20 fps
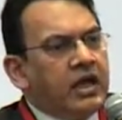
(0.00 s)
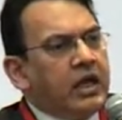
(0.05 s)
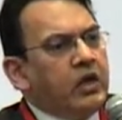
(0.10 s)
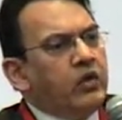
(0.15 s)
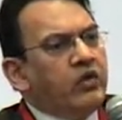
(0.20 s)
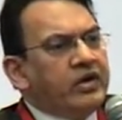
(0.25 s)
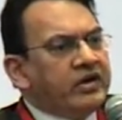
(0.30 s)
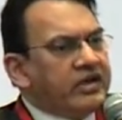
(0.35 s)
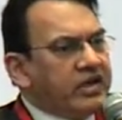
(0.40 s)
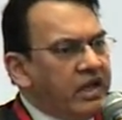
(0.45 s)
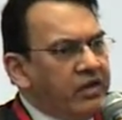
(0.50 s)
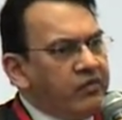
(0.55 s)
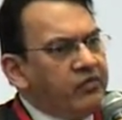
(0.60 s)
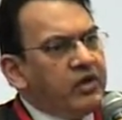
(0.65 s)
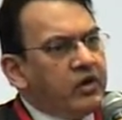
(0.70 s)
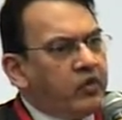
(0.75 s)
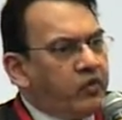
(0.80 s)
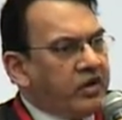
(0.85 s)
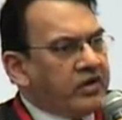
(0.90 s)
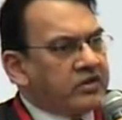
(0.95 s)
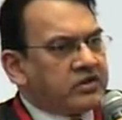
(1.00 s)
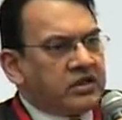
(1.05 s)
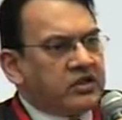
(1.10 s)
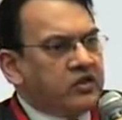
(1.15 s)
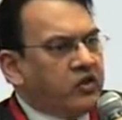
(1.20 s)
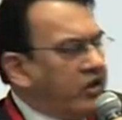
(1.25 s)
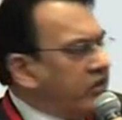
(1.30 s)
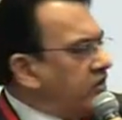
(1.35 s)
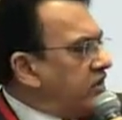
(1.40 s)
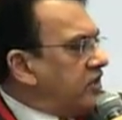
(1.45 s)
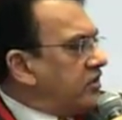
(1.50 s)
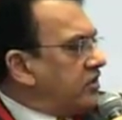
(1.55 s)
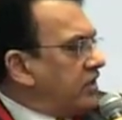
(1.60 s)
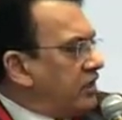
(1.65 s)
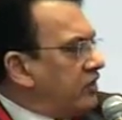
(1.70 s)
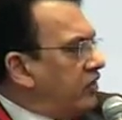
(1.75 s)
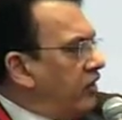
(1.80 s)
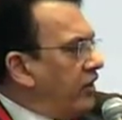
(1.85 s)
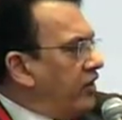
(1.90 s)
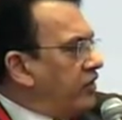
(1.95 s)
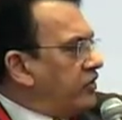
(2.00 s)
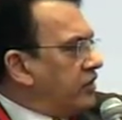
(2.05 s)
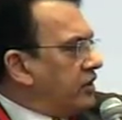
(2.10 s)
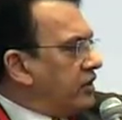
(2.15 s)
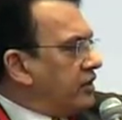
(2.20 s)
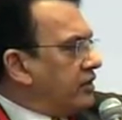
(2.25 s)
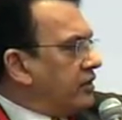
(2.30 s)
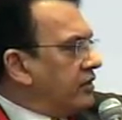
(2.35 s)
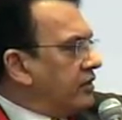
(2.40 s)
and look at every question, not just technology,